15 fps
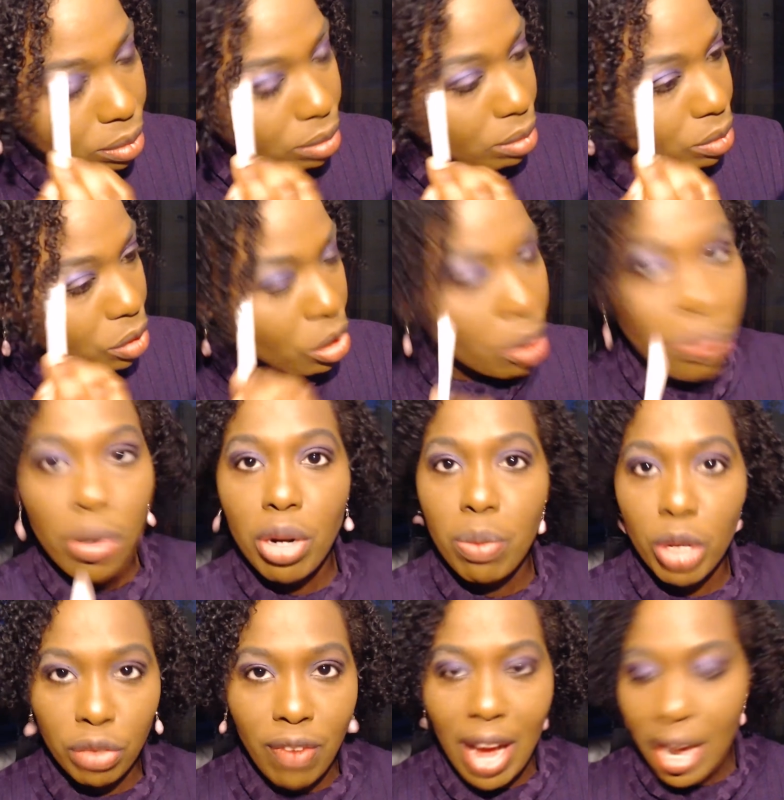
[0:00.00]
you can pretty
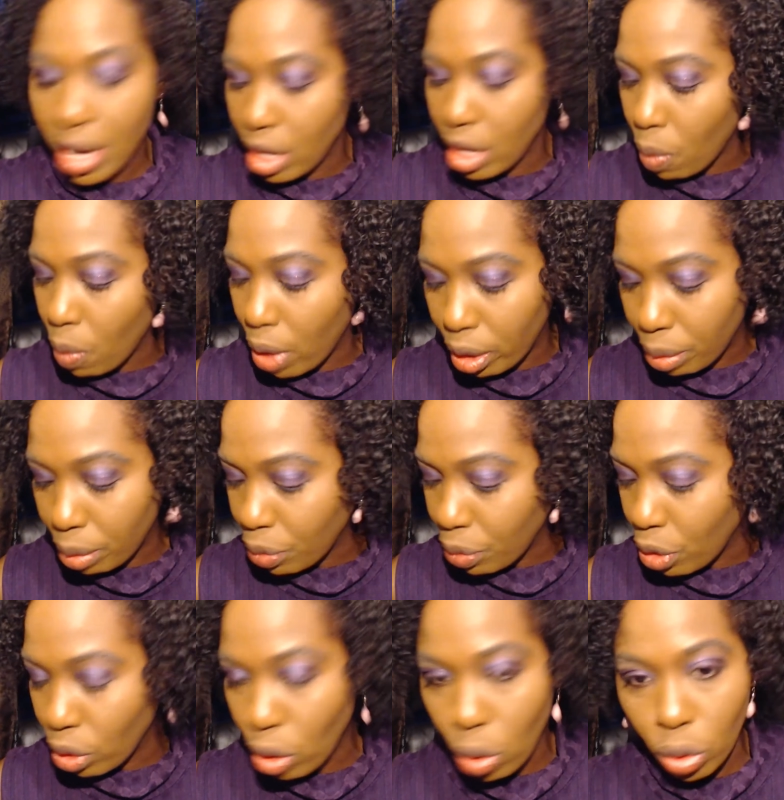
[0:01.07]
much find anywhere,
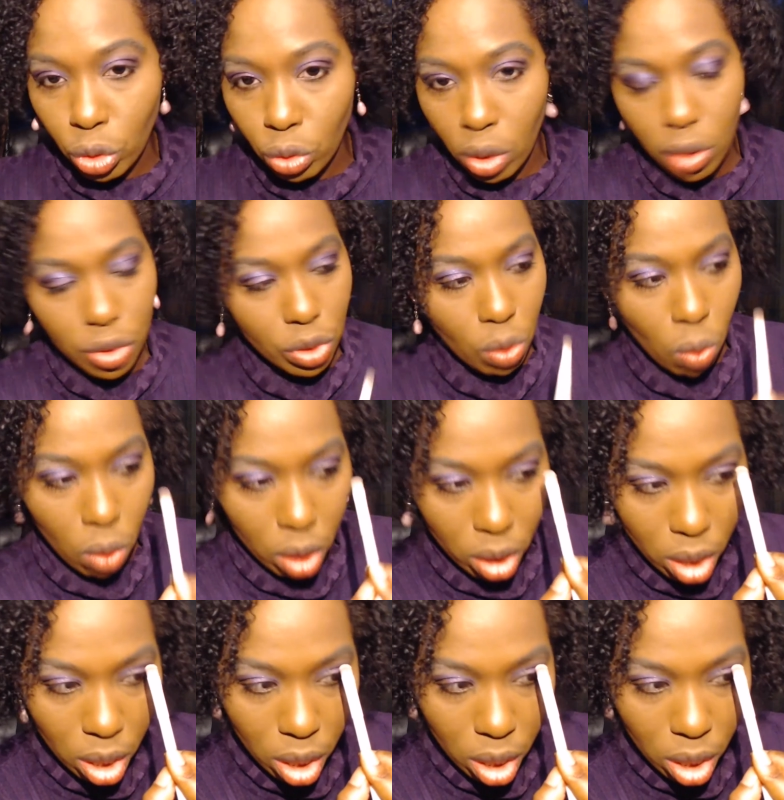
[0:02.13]
your local drugstore,